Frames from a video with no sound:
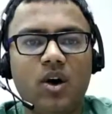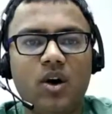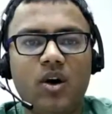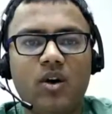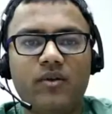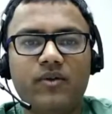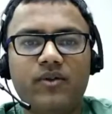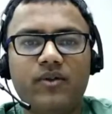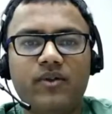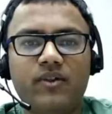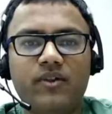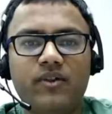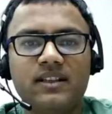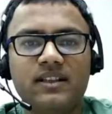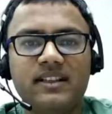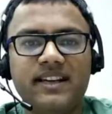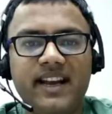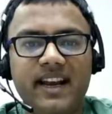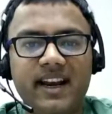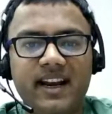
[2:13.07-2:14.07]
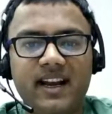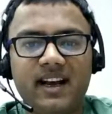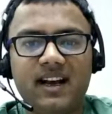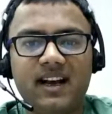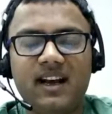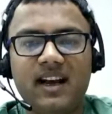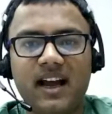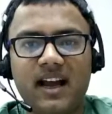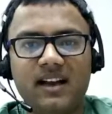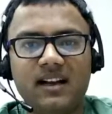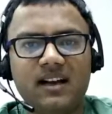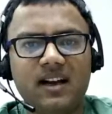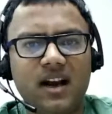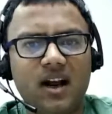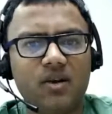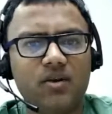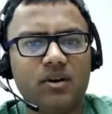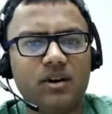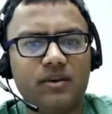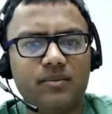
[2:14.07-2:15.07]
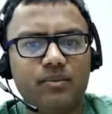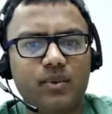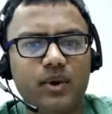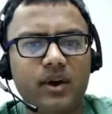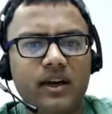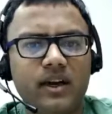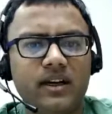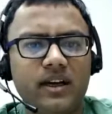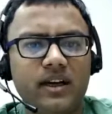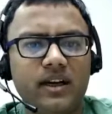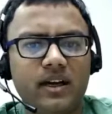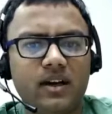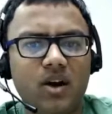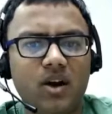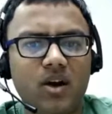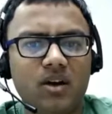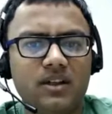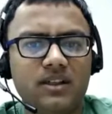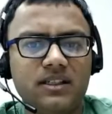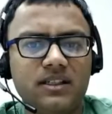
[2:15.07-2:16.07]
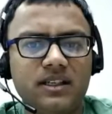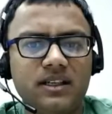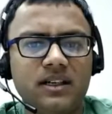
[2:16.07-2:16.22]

of the data and cloud computing technology